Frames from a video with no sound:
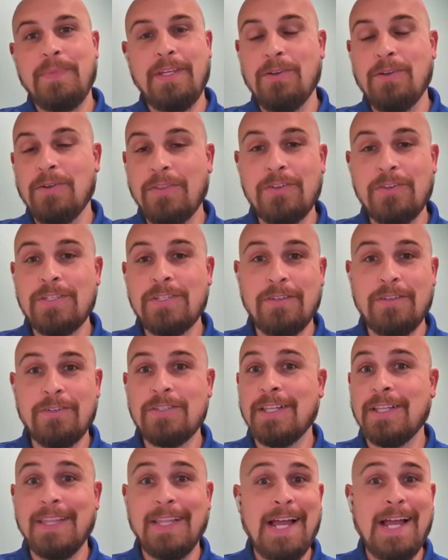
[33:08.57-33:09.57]
There's
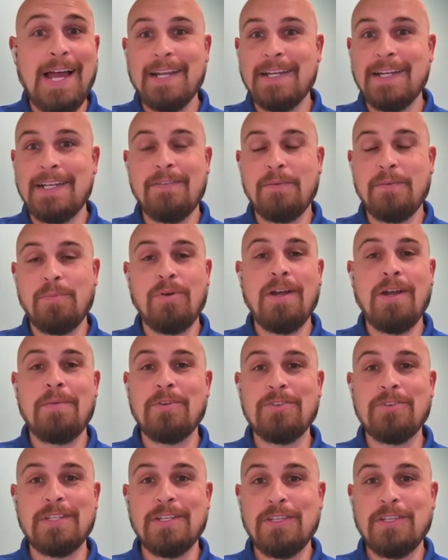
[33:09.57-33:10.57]
a lot of different
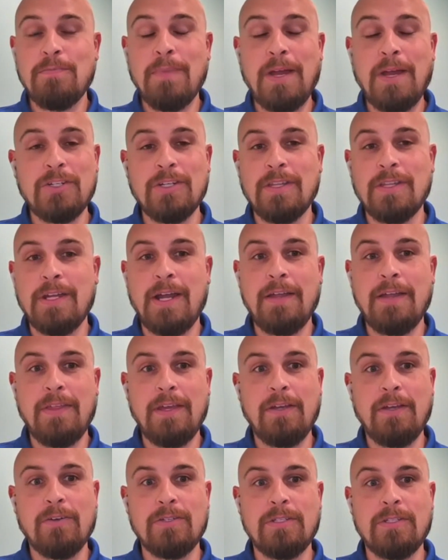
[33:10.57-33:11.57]
parameters that you mentioned that I
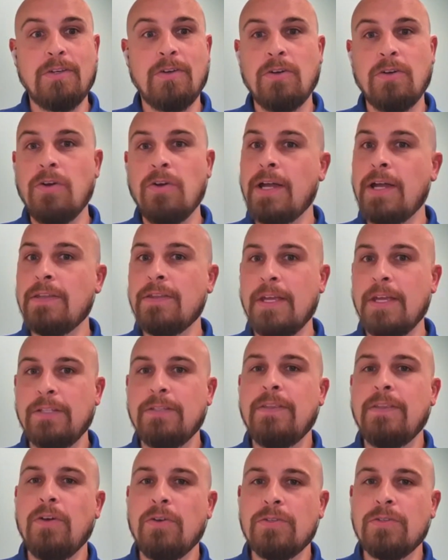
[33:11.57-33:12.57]
think are still great,
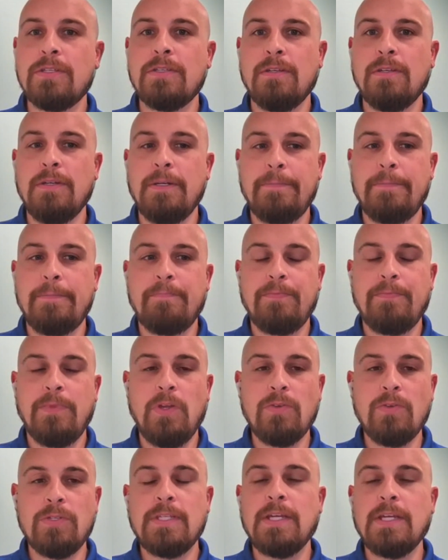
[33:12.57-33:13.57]
and those
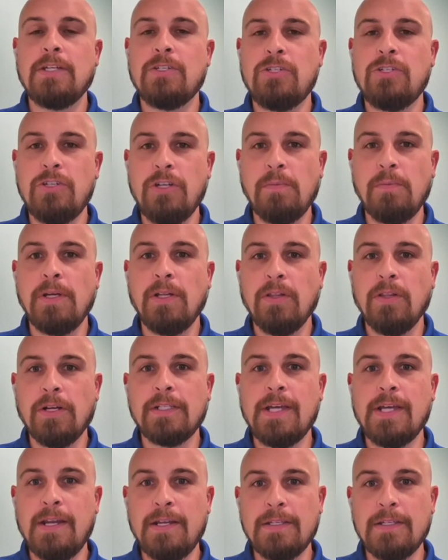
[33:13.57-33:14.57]
things should be
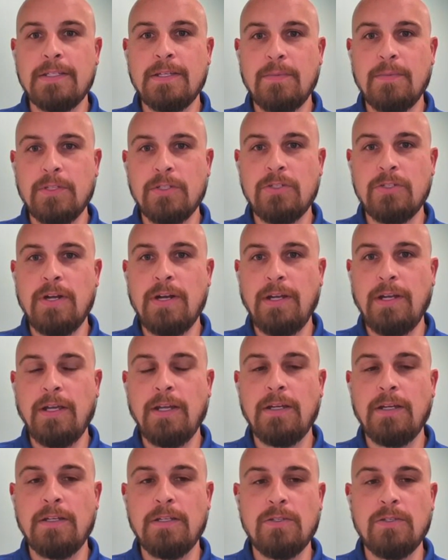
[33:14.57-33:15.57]
looked at as someone's trying to
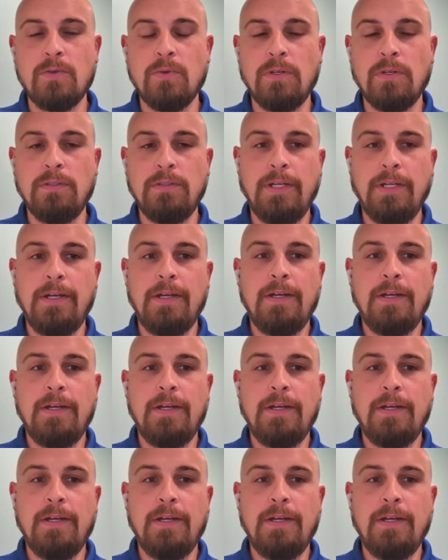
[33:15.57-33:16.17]
get into school.